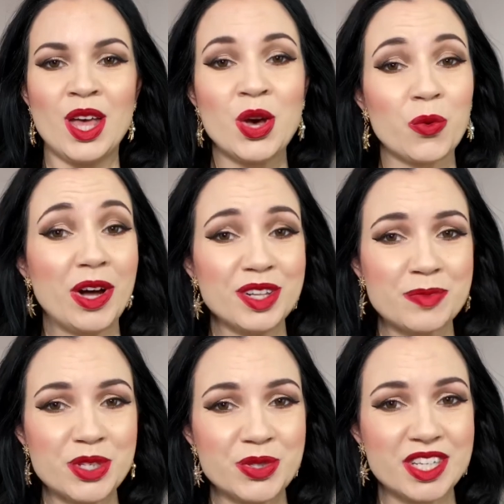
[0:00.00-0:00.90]
Welcome
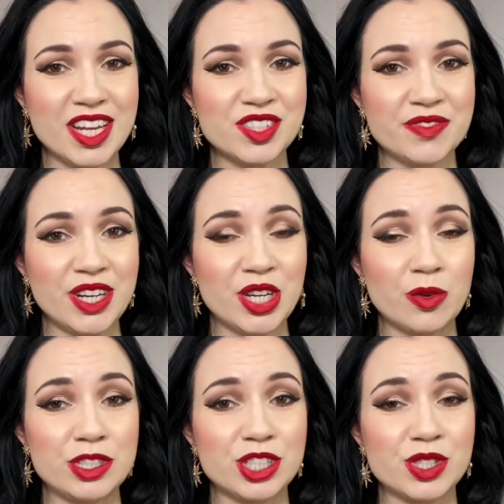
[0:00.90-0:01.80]
to today's video,
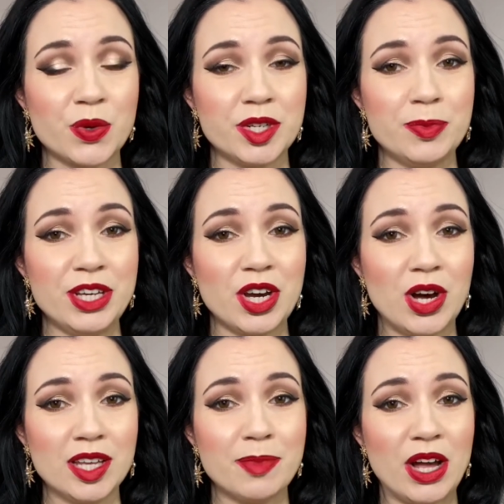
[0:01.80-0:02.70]
which is going to be all
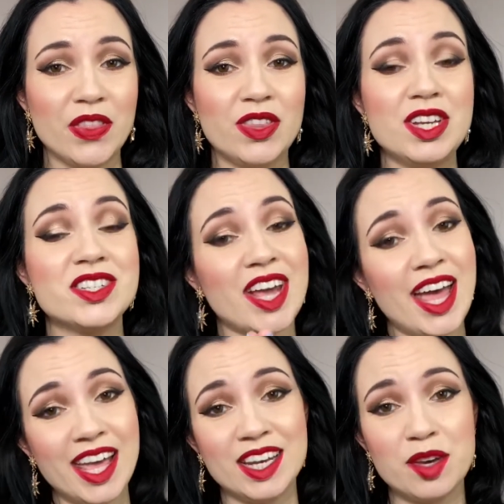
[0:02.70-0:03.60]
about the
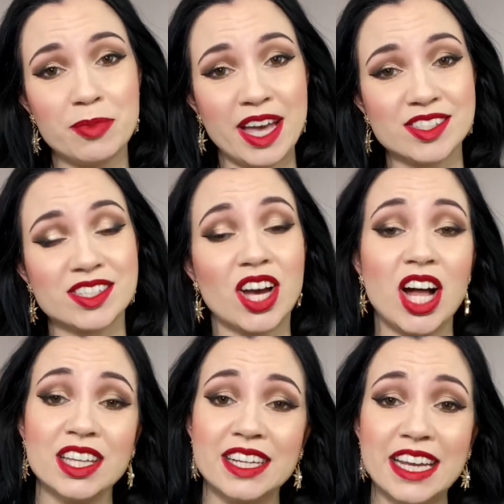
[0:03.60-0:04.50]
10 best
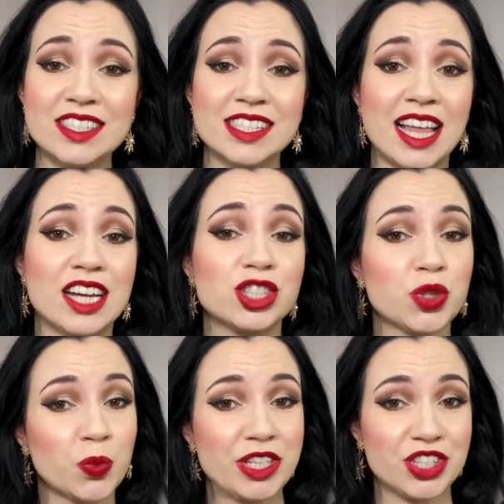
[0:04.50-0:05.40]
holiday slash
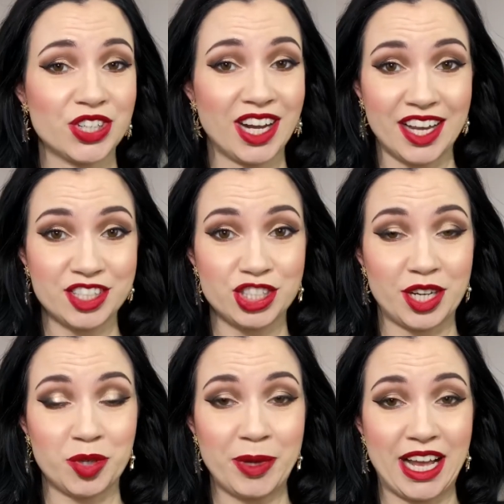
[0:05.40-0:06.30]
winter
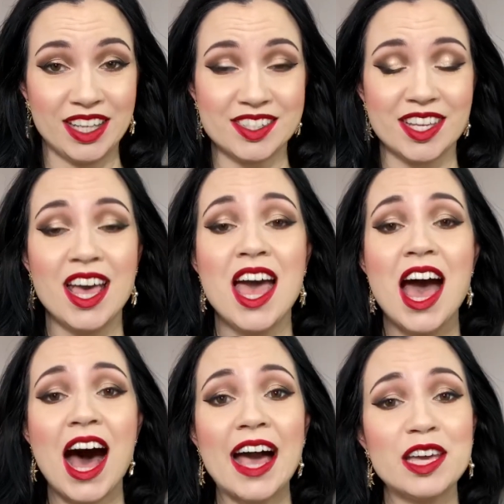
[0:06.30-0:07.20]
eyeshadow palettes.
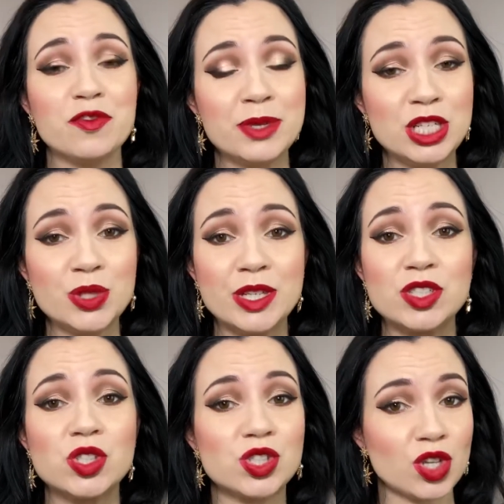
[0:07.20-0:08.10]
I have been doing
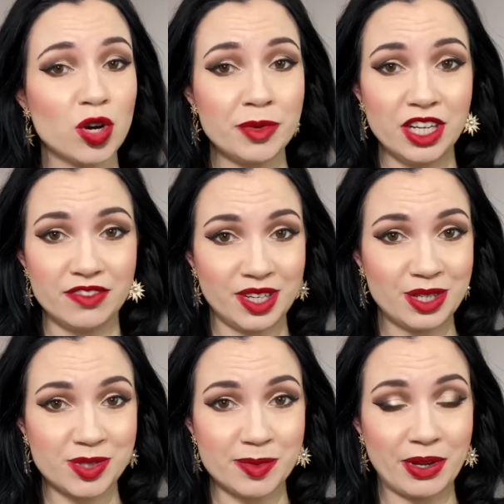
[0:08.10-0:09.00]
so many
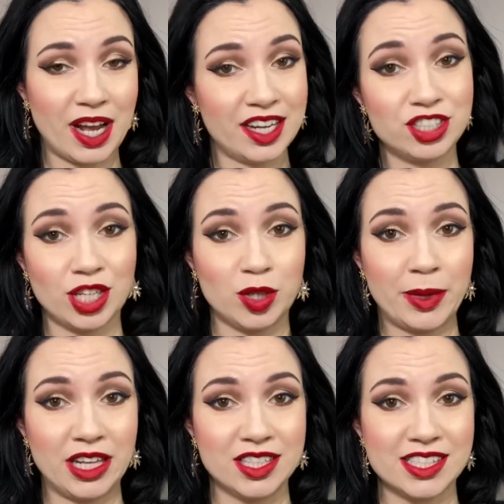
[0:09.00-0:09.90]
videos about eyeshadow
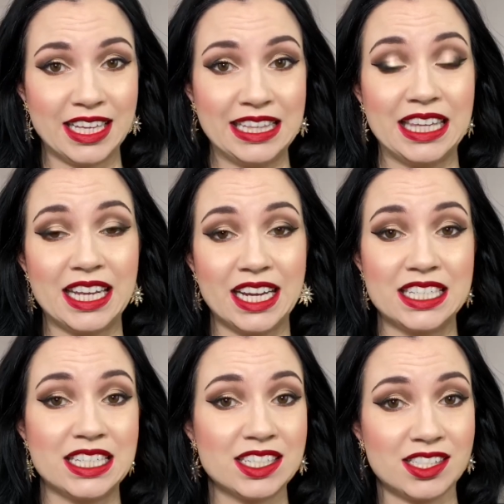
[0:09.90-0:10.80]
palettes lately that I did
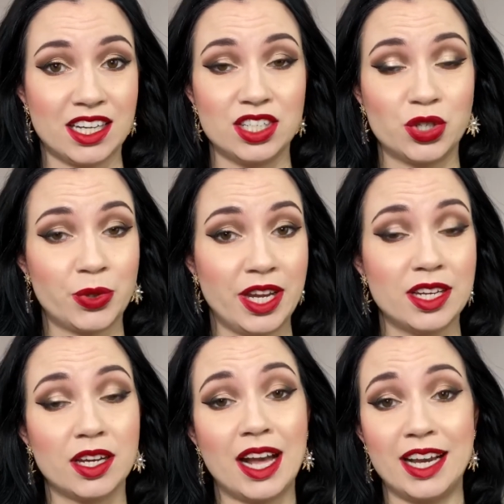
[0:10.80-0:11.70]
decide to create
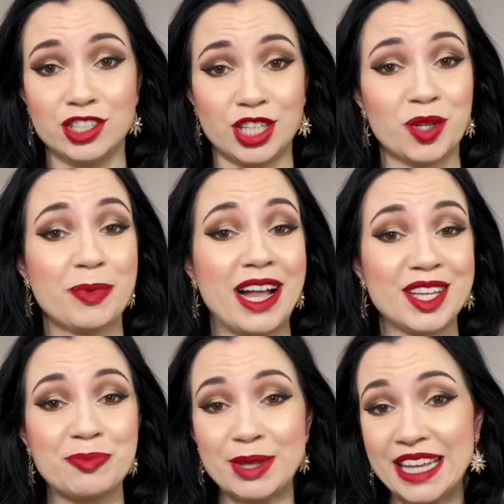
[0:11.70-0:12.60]
an eyeshadow
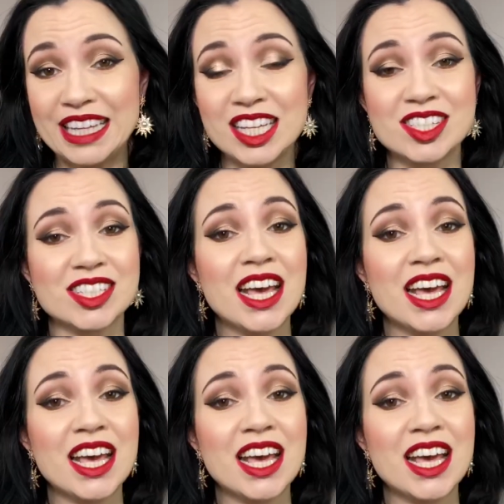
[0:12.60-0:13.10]
palette playlist.